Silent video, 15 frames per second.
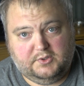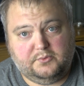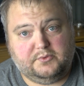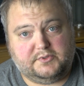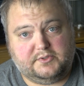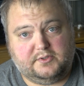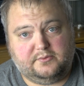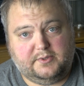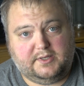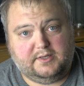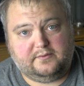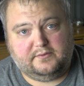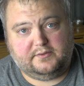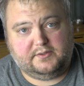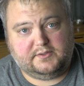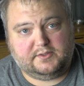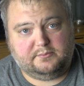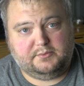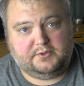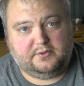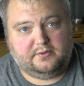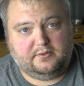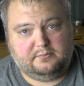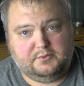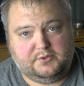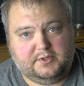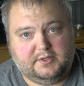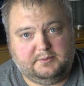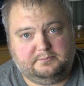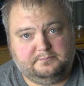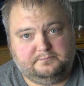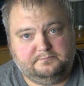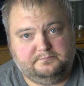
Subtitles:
We're still waiting for this computer to boot up.